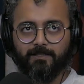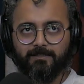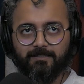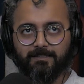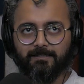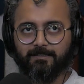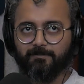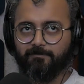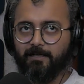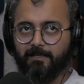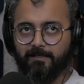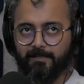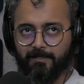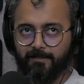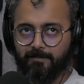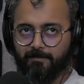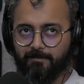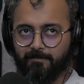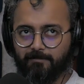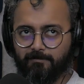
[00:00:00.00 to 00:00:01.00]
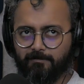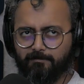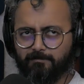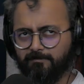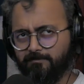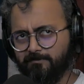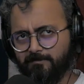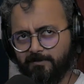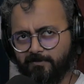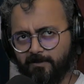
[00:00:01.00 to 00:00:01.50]
I think, Diwali.
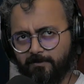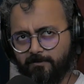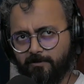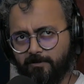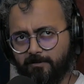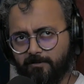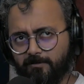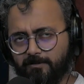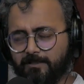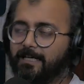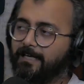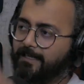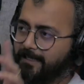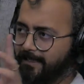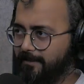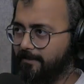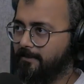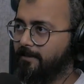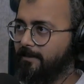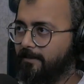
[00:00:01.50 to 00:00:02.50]
If I'm not wrong. Yeah.